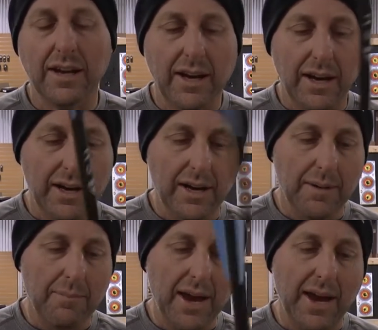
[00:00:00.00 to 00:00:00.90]

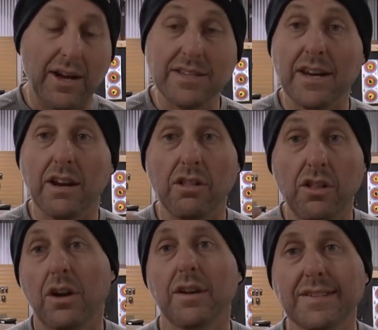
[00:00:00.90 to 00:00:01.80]
And I did a
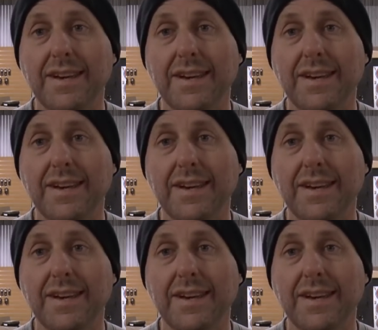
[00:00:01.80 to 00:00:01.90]
lot of